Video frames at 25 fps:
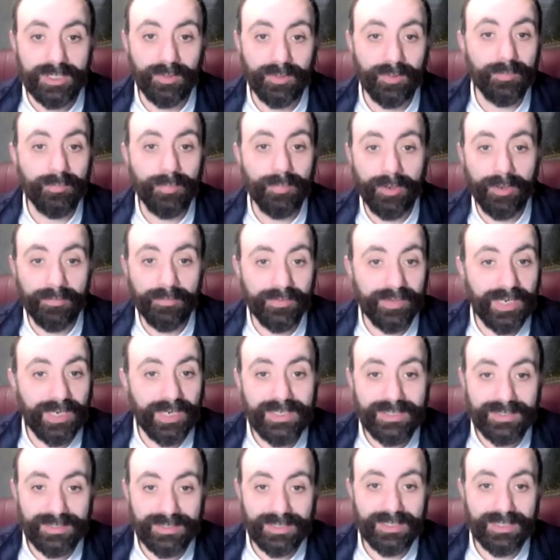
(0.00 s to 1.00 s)
So in both
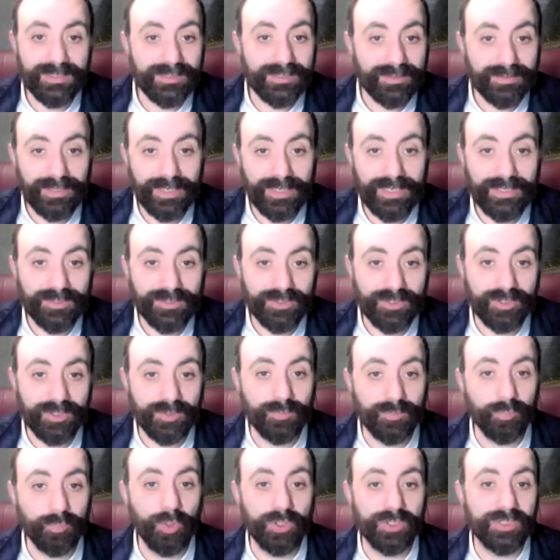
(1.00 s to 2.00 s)
cases, it
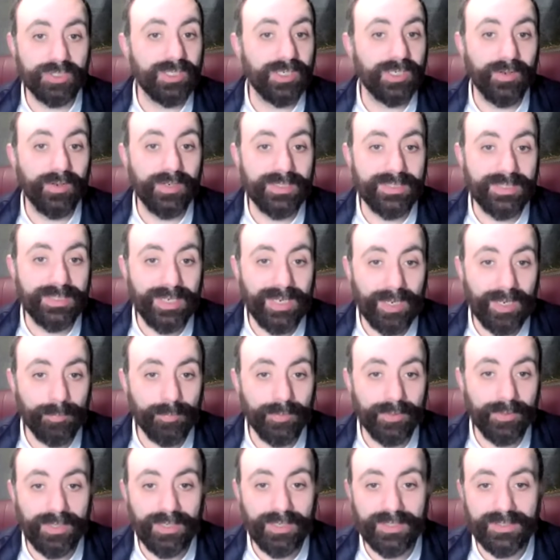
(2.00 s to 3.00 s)
just wasn't going to
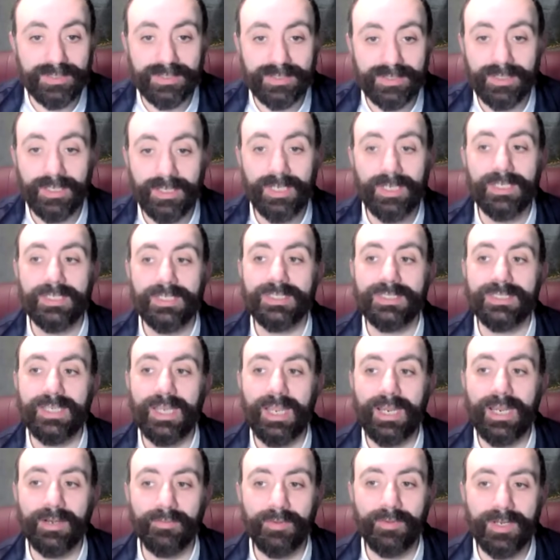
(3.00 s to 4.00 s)
happen. And it's
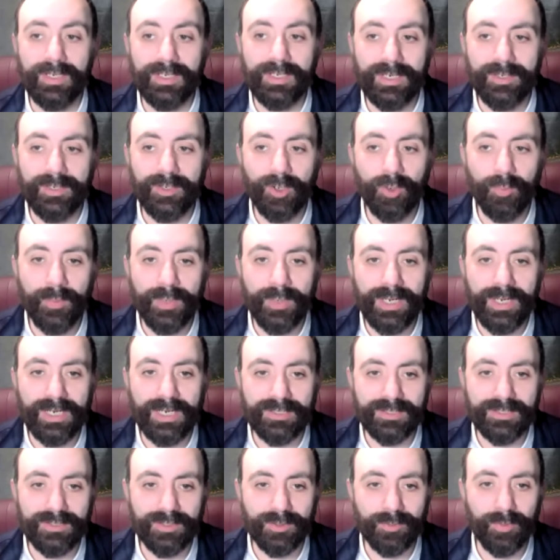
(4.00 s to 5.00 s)
staggering that nobody
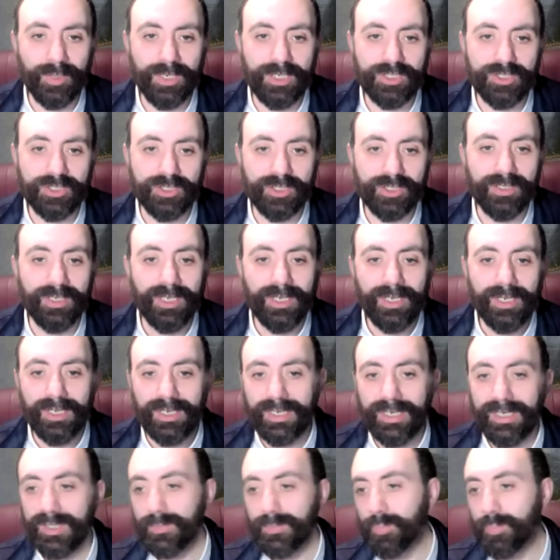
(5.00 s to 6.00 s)
asked the question,
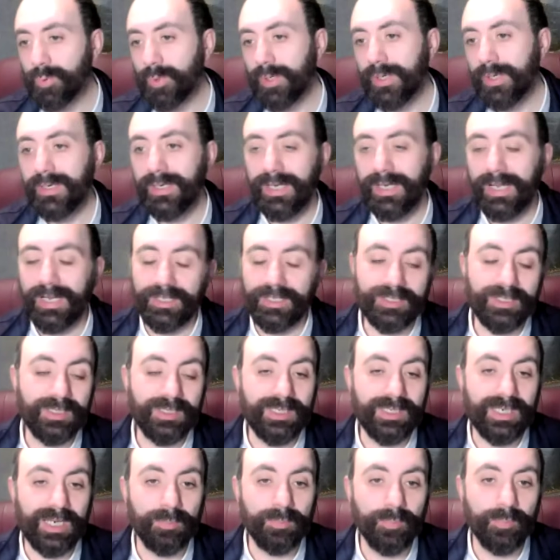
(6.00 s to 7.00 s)
is Britain
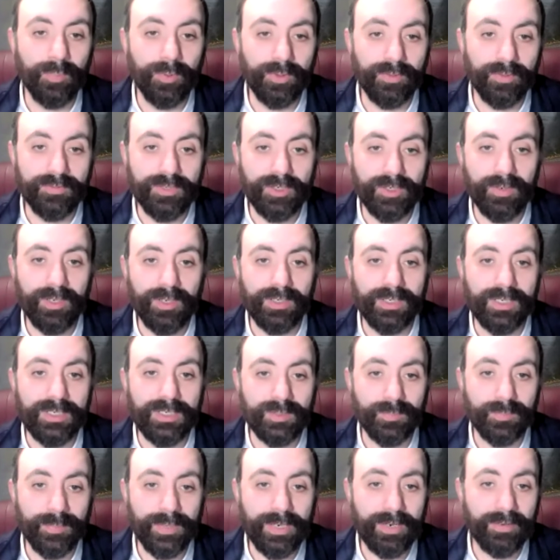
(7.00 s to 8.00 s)
actually capable of doing
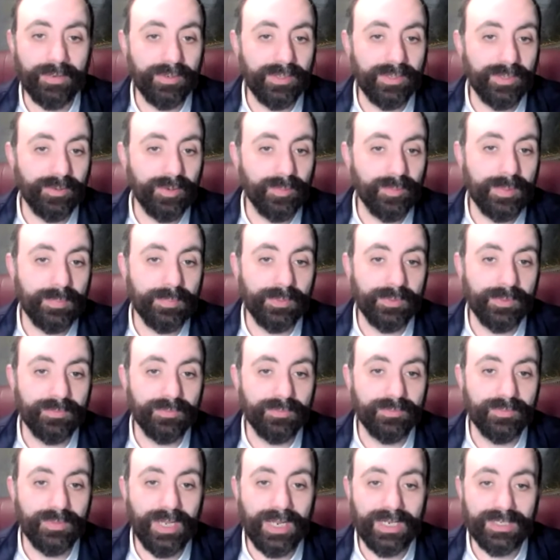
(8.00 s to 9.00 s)
this? Apparently, the only people
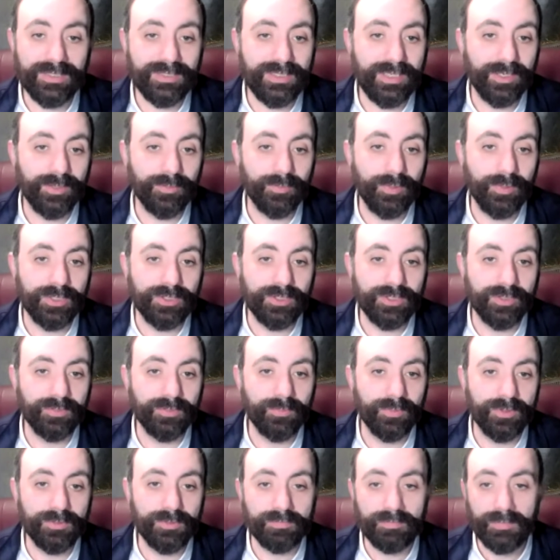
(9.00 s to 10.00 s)
who asked that
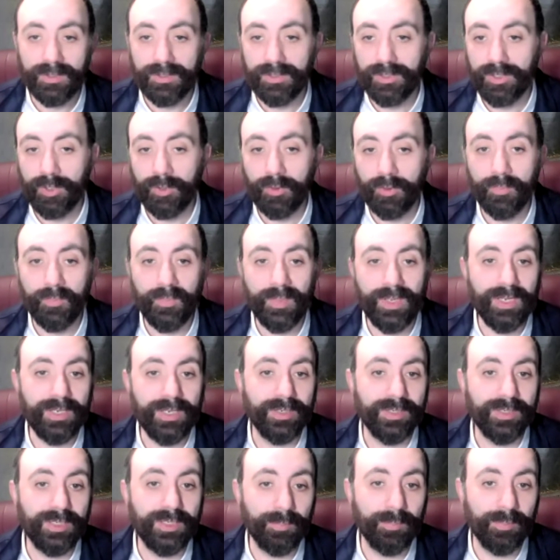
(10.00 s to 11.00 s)
question was you,
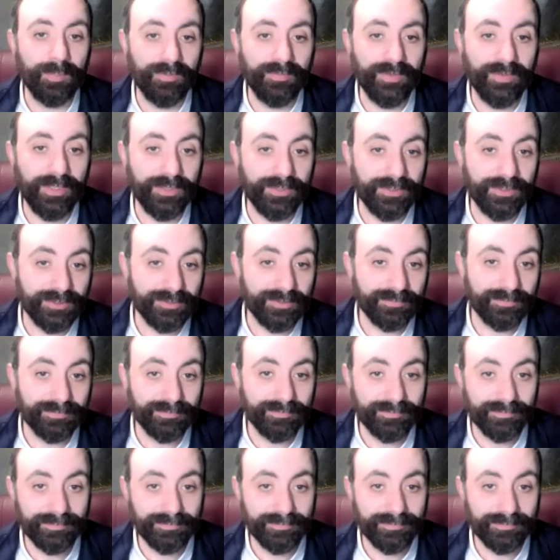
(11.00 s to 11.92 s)
me, and a couple of others.